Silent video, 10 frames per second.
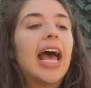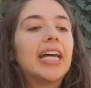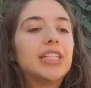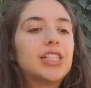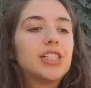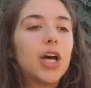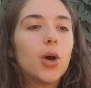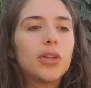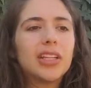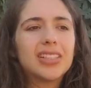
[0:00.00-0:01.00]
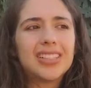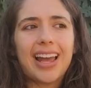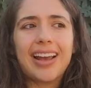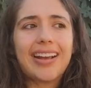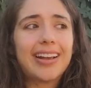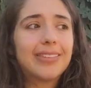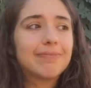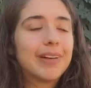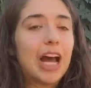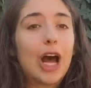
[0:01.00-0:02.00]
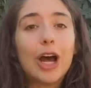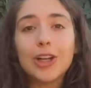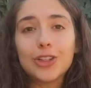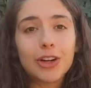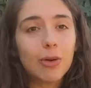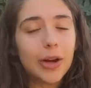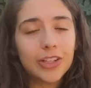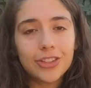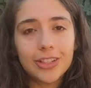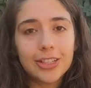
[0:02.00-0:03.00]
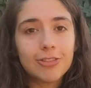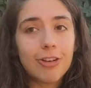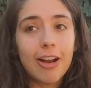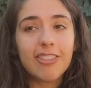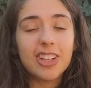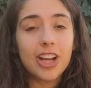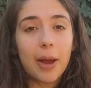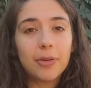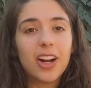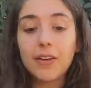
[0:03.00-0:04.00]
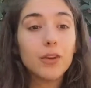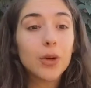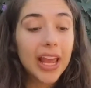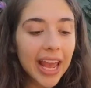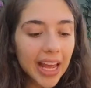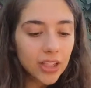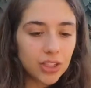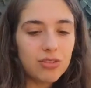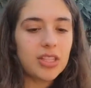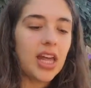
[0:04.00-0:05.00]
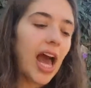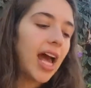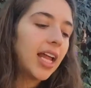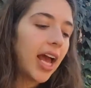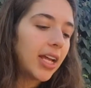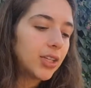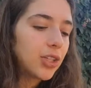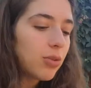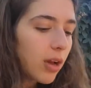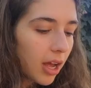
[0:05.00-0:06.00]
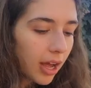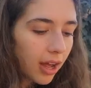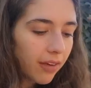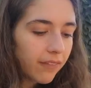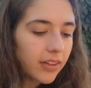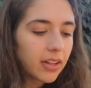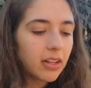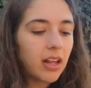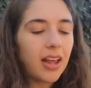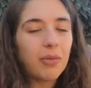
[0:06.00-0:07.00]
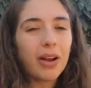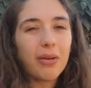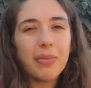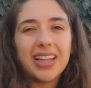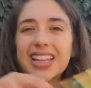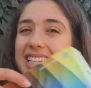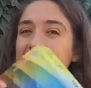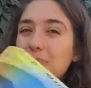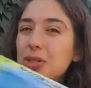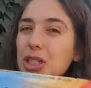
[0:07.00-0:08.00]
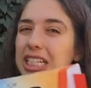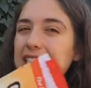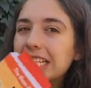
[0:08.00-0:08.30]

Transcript: And so there's like 100 questions for every chapter. If you can't do that, I do have and recommend this book.